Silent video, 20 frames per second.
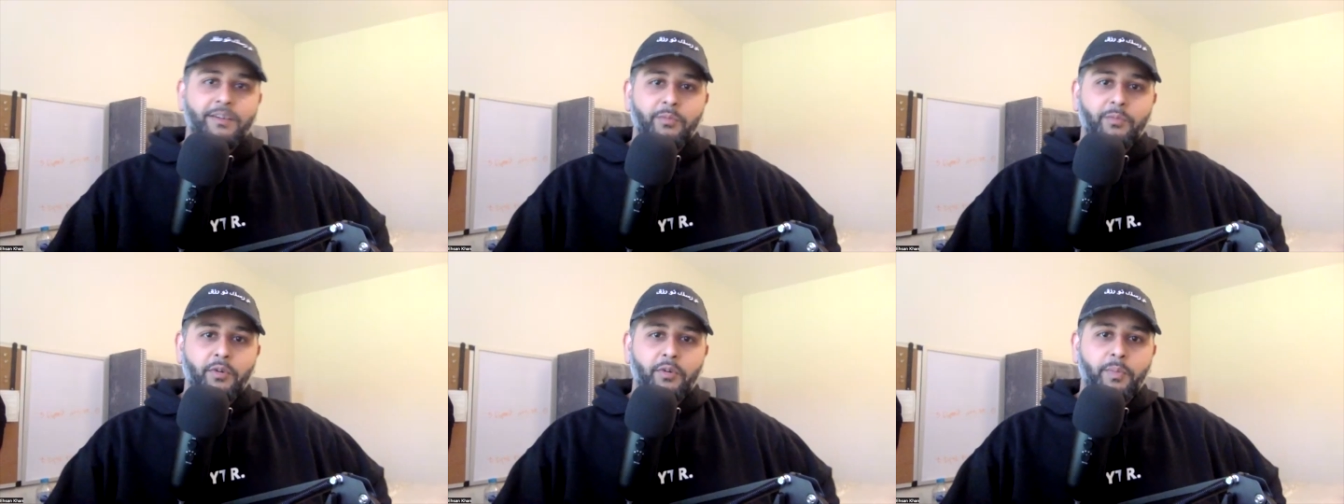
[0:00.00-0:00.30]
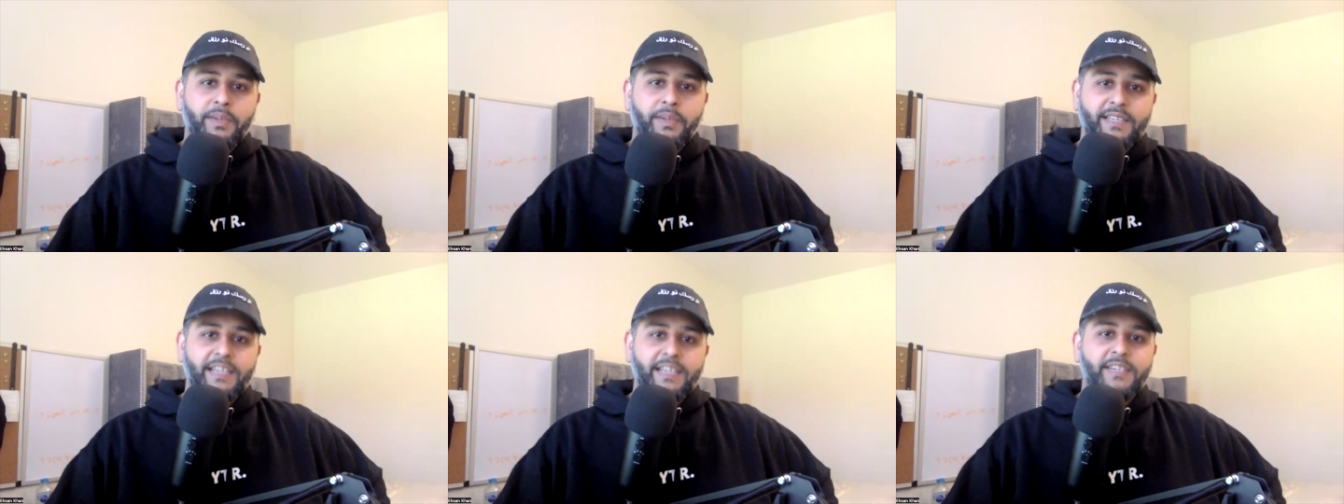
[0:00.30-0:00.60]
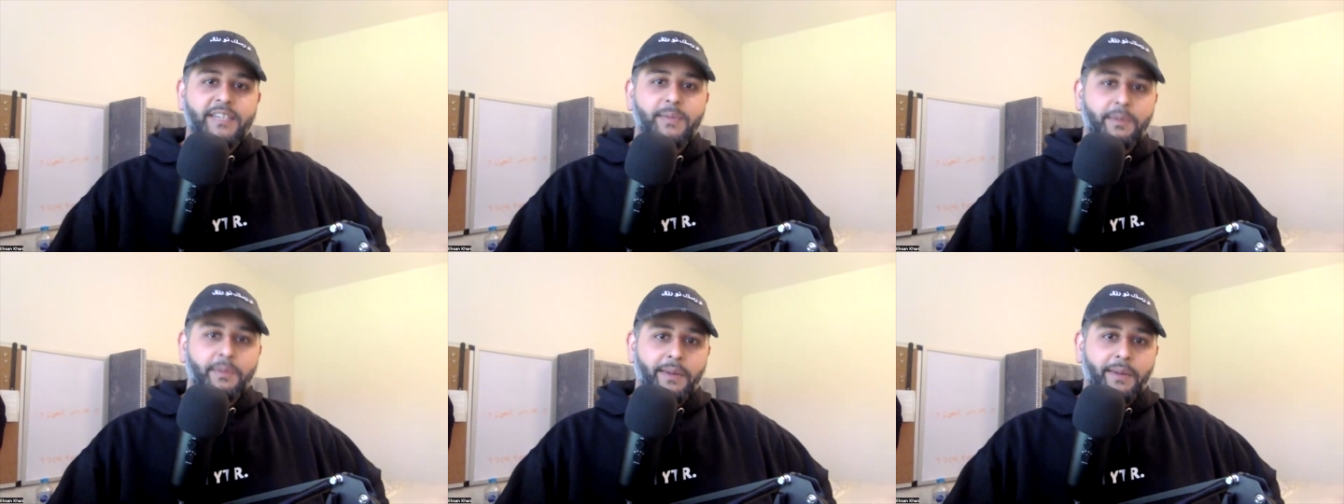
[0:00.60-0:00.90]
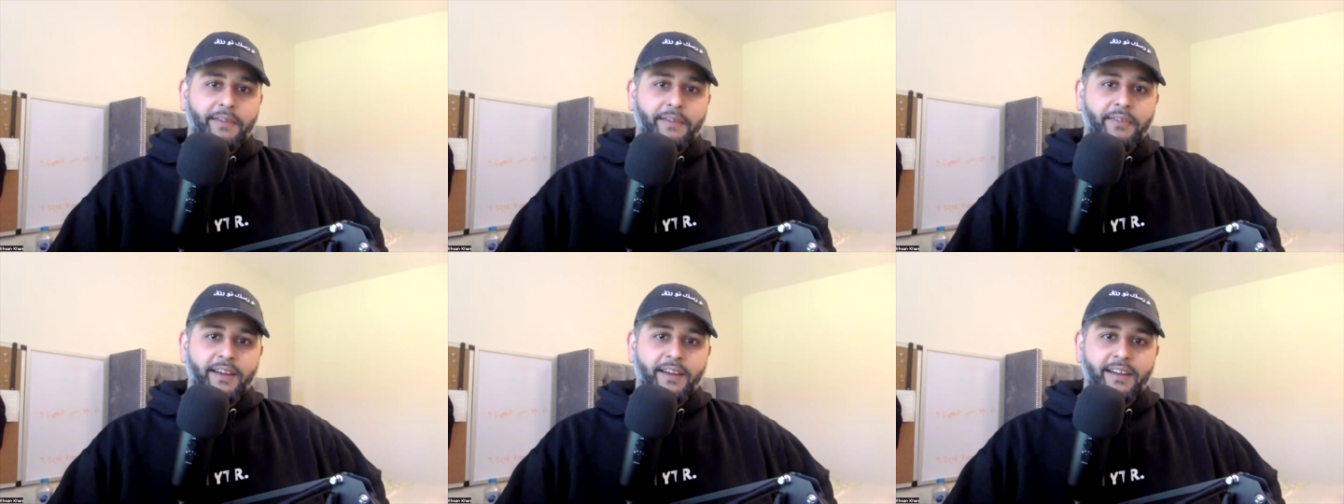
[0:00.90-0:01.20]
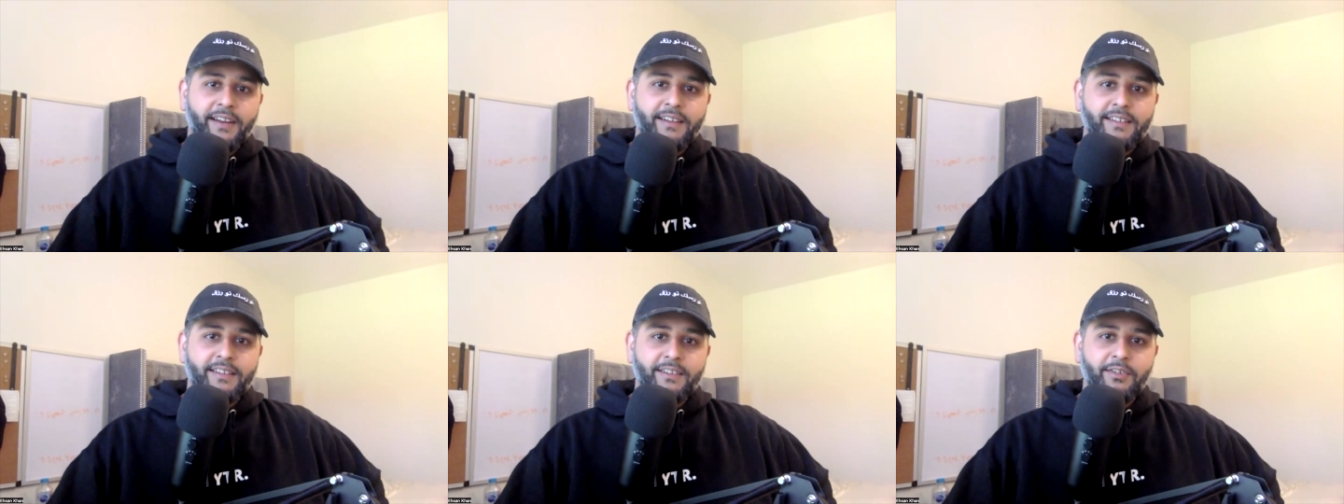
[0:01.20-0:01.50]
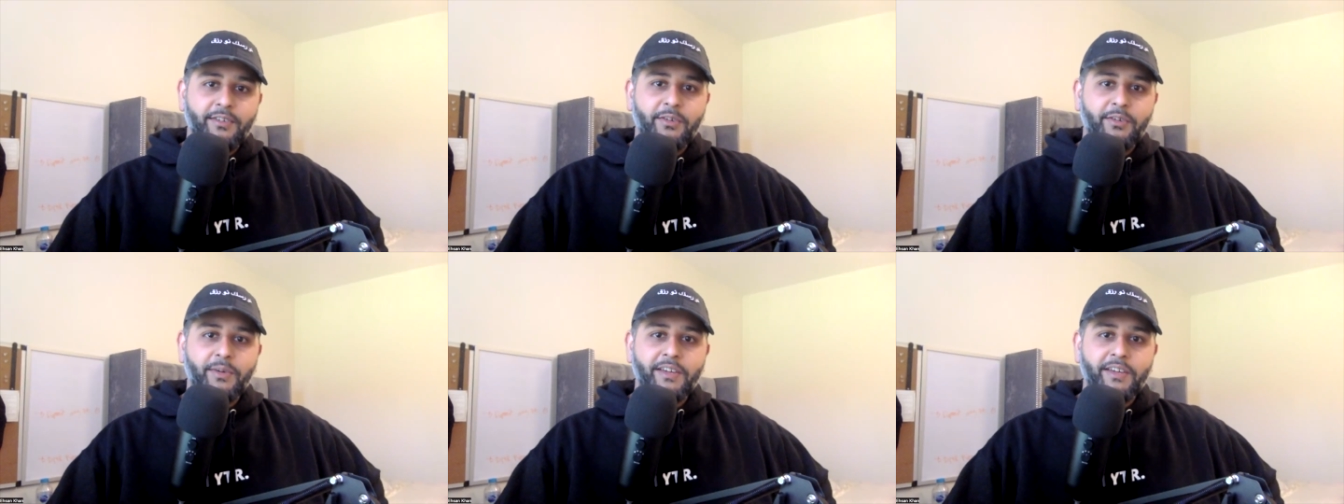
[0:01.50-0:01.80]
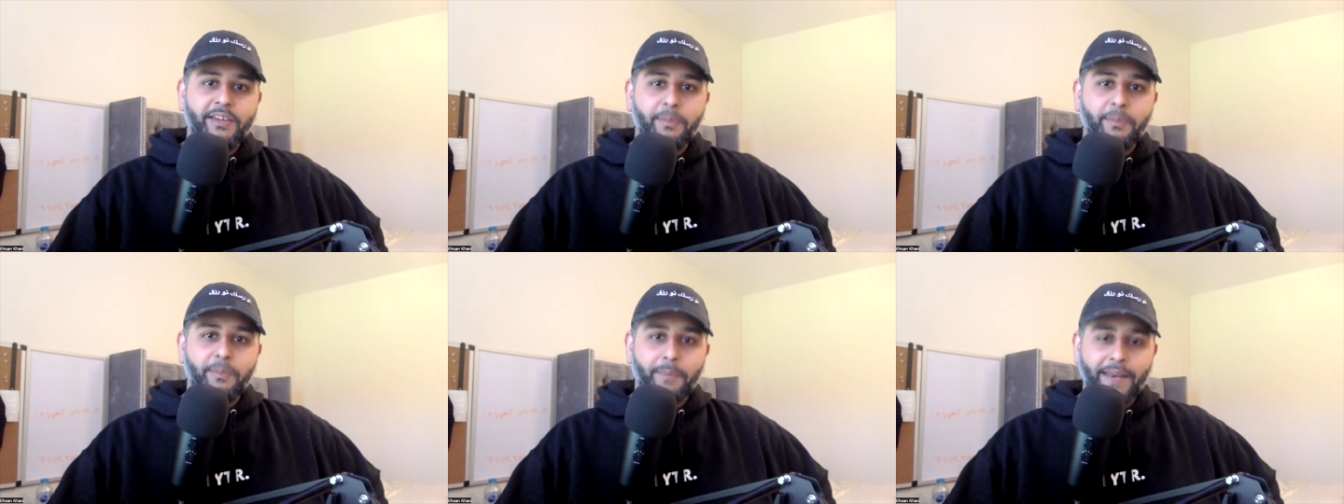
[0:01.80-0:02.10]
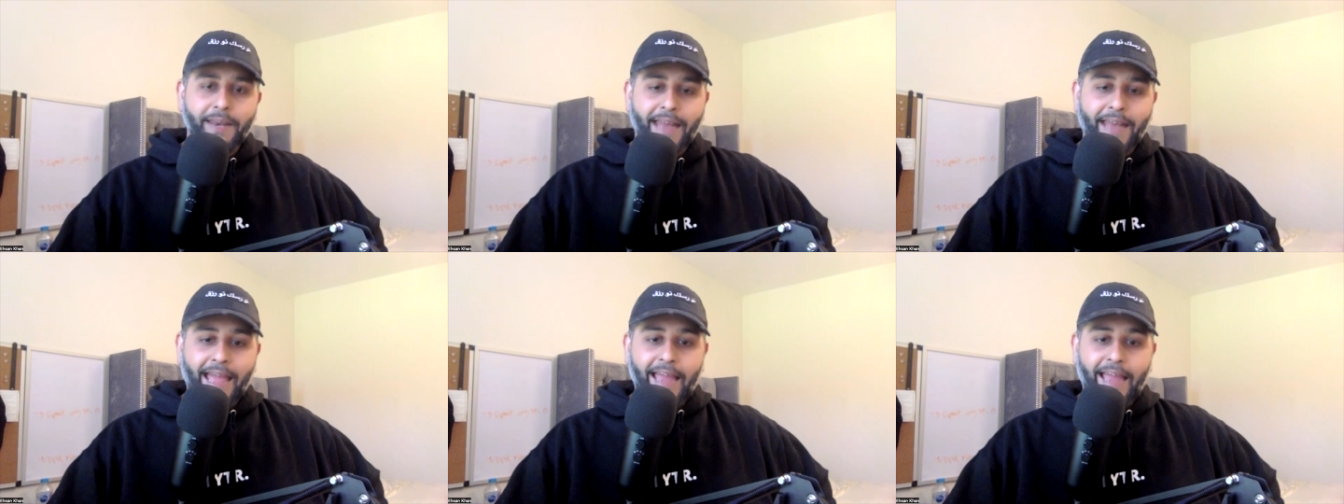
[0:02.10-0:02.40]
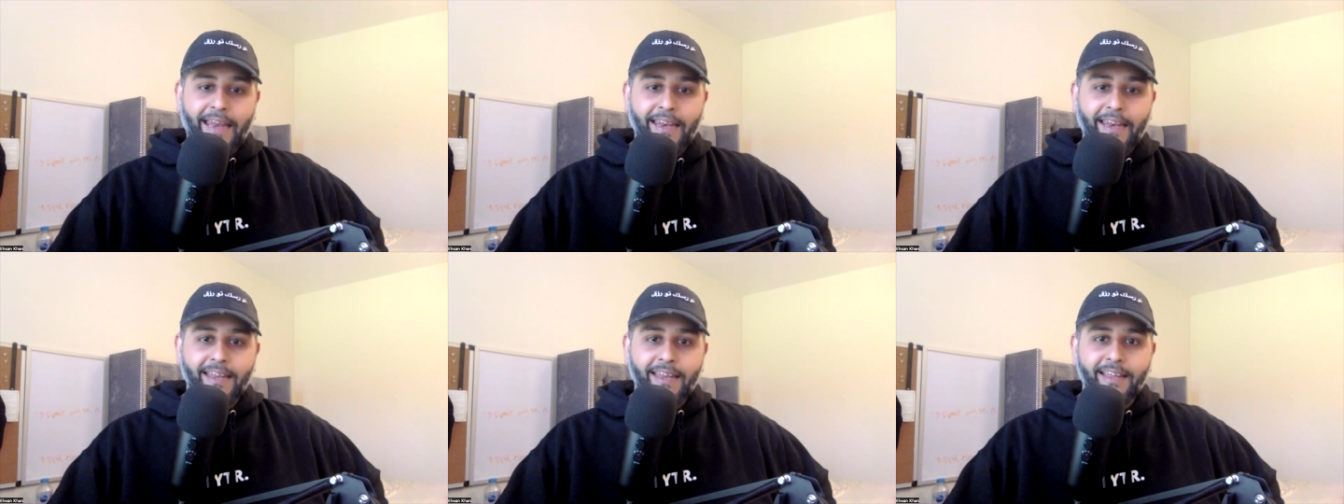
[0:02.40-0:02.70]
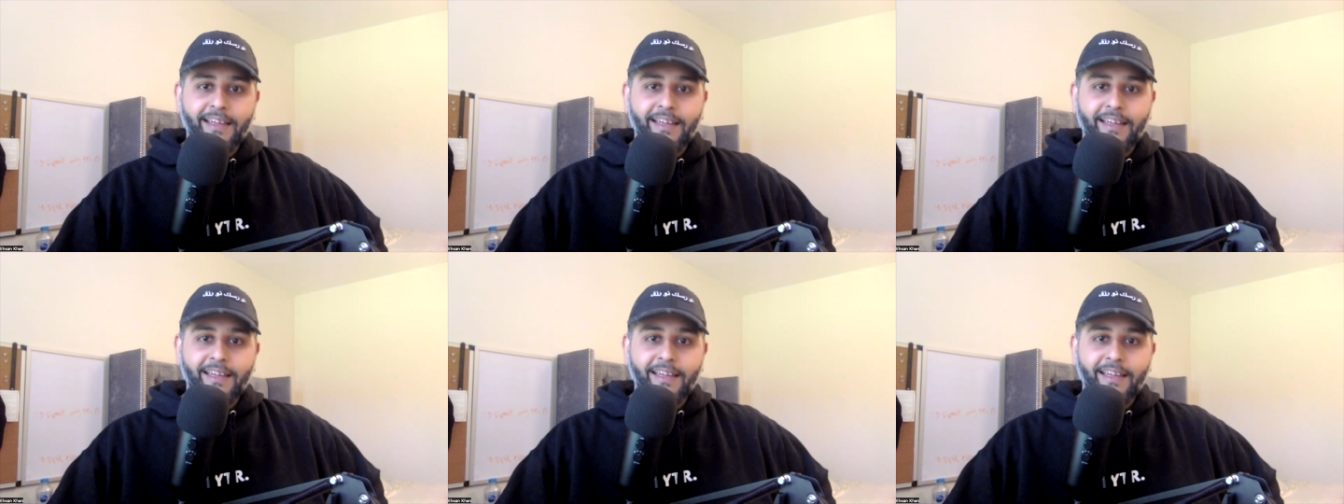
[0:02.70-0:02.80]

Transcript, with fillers: more presentable, my friend. You're not wearing your banana. Oh,